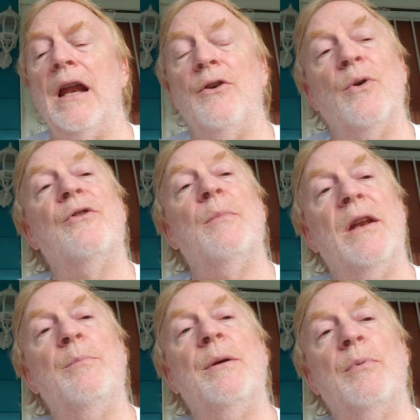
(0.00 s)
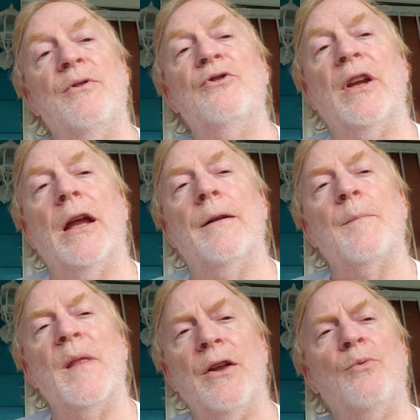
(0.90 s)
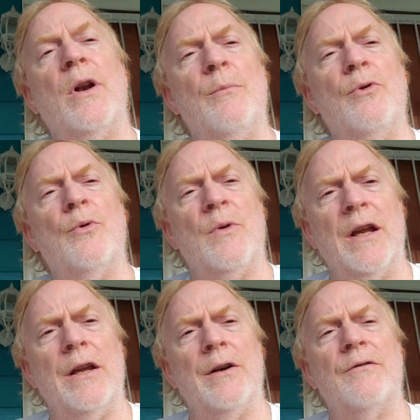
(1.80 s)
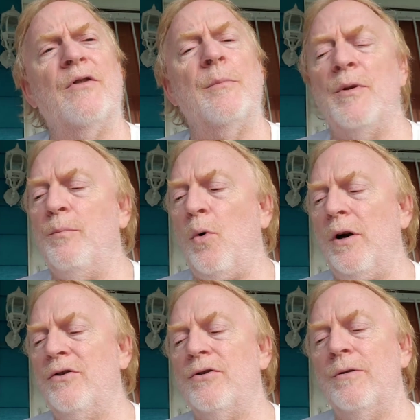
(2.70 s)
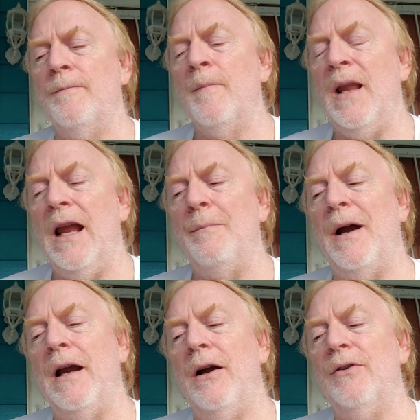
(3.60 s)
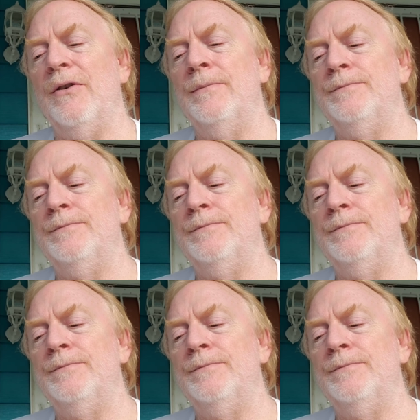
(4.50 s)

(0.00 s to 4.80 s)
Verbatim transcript: to as many people as you can. That's what I'm doing right here from the porch at my house.